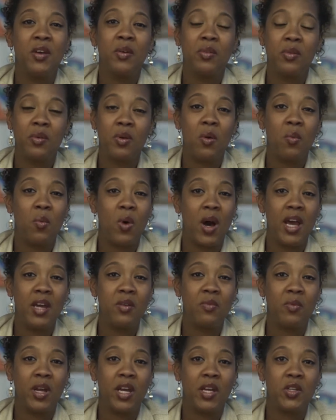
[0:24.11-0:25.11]
through a
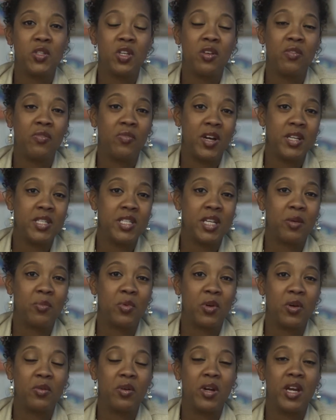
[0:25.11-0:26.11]
wide range of funding
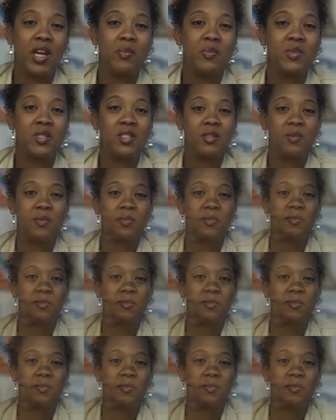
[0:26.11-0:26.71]
programs.